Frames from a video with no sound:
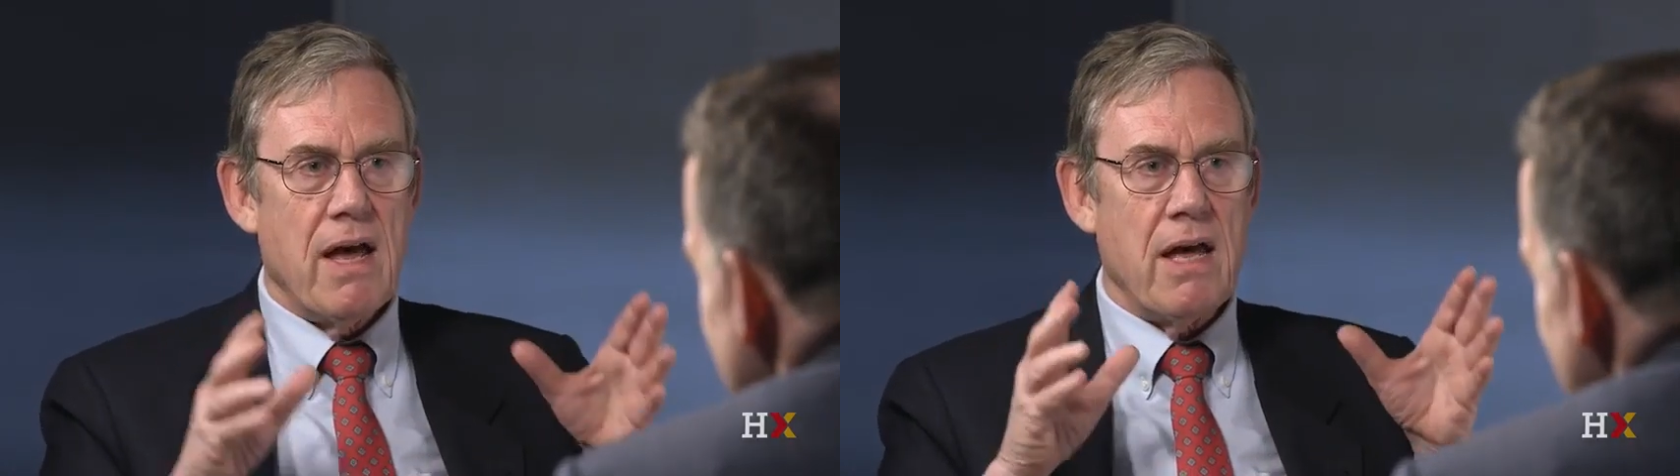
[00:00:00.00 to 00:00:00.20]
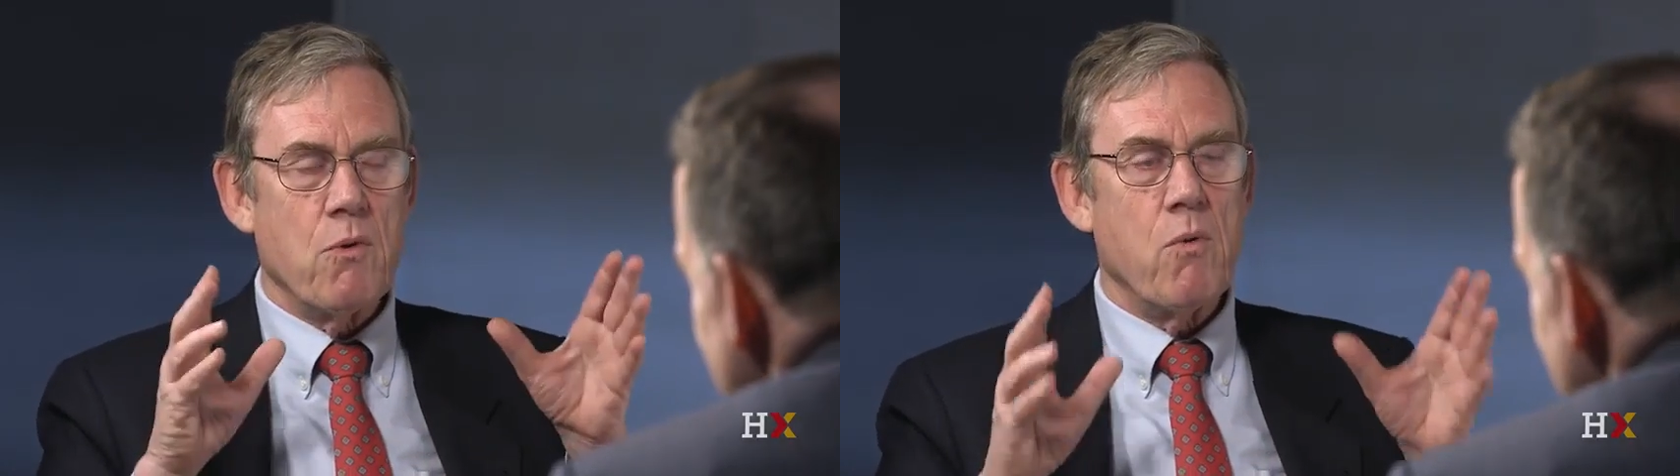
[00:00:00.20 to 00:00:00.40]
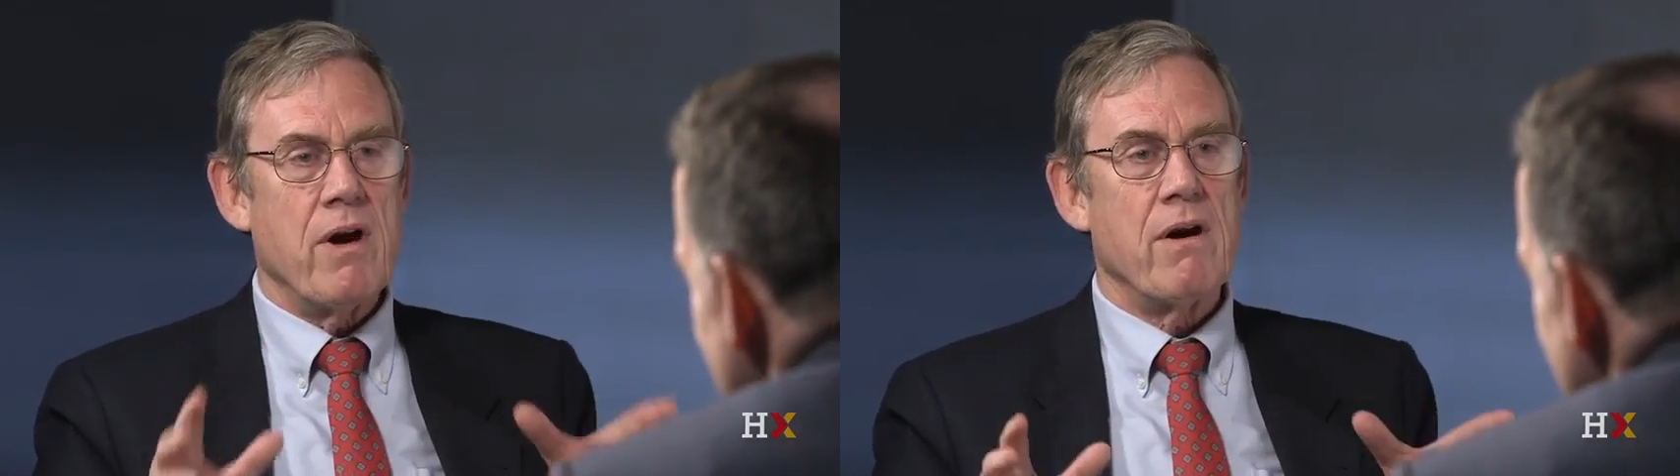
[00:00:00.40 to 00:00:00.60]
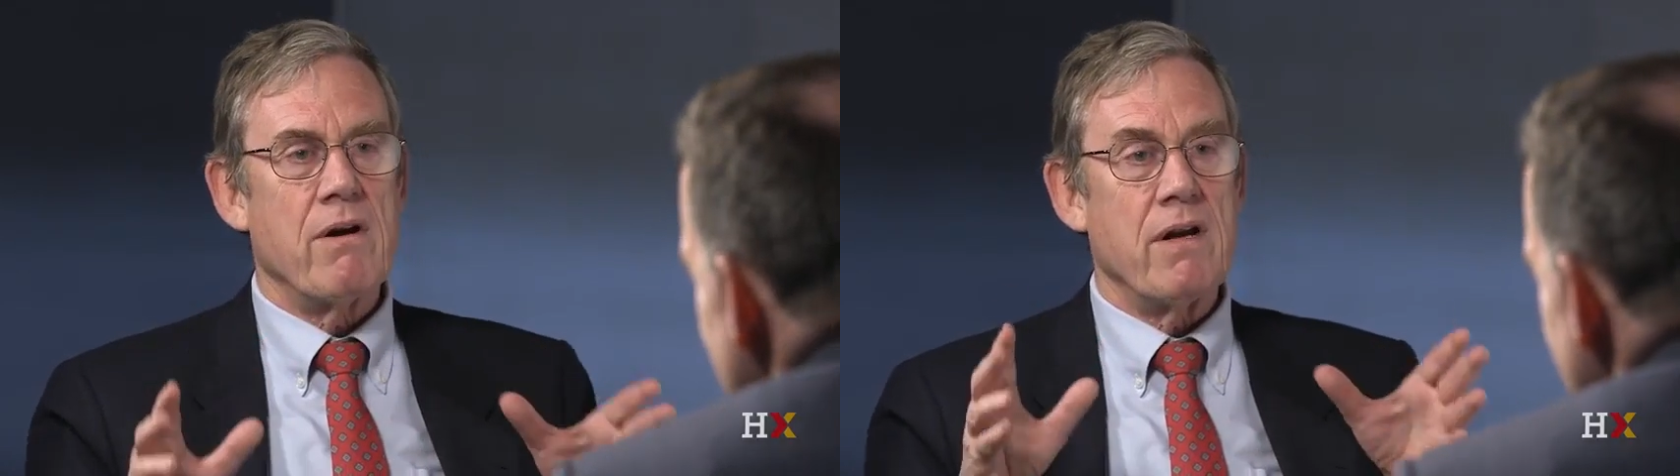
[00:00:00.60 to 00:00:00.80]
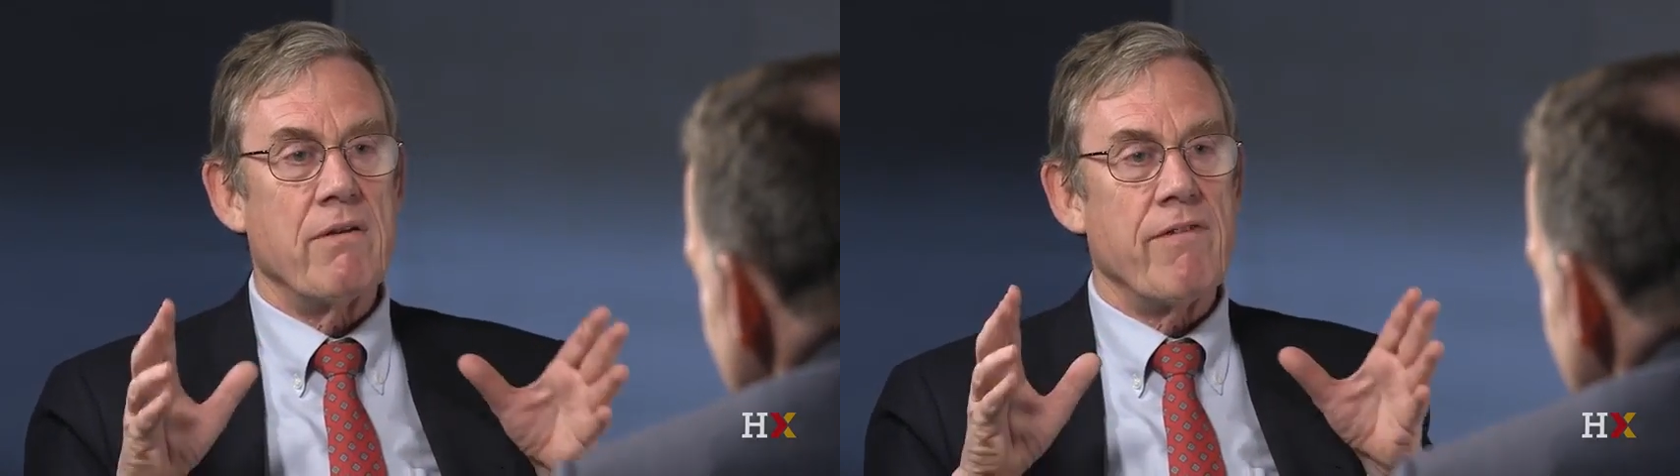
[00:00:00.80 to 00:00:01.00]
and
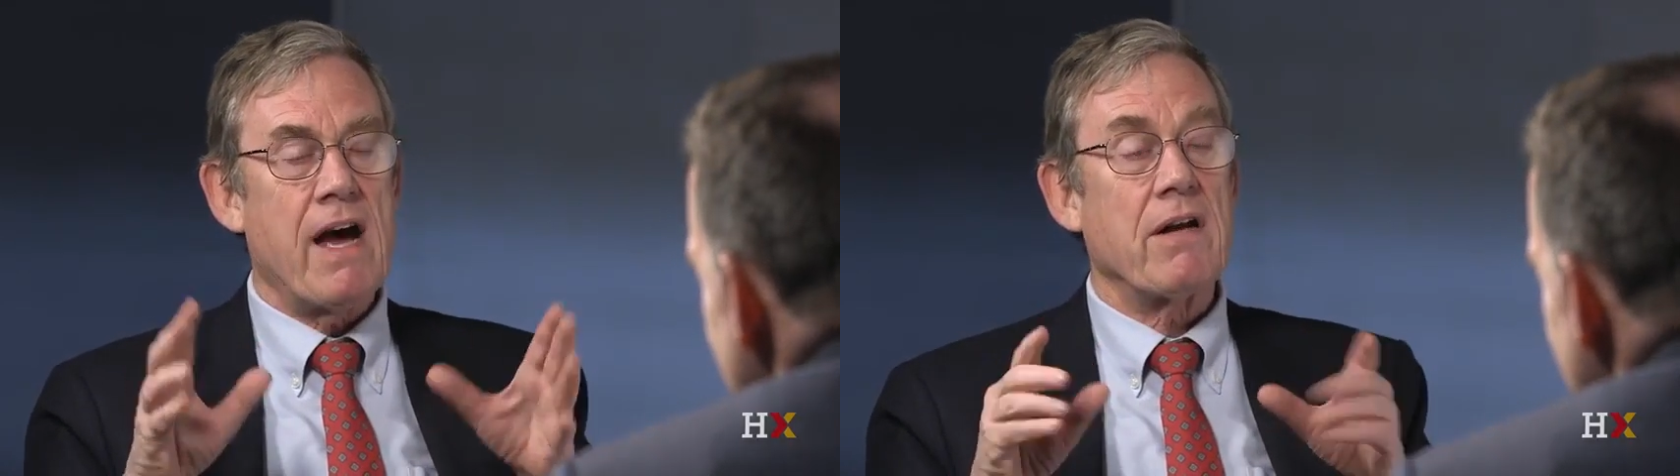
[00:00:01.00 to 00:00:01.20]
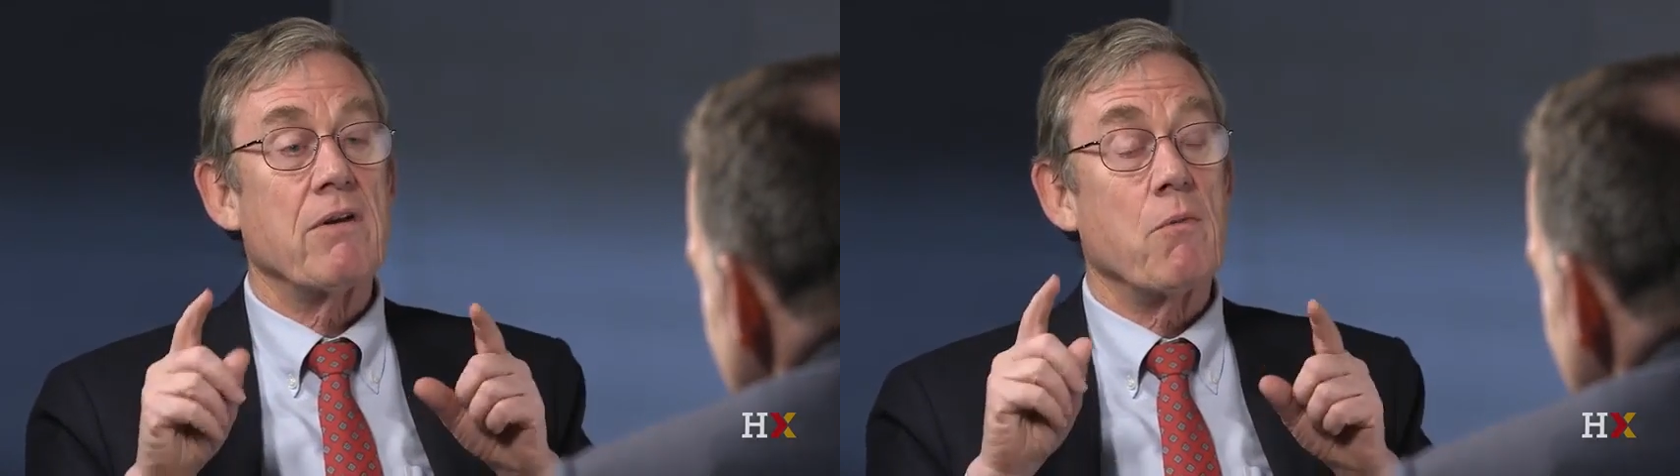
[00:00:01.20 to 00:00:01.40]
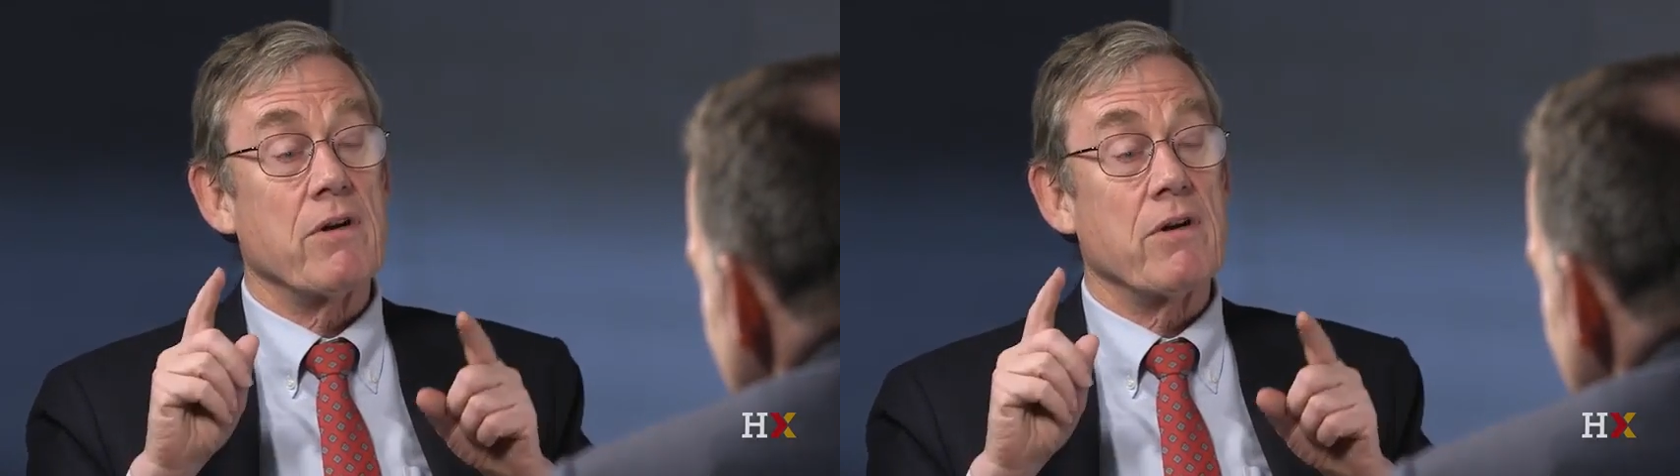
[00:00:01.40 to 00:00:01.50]
where, in fact,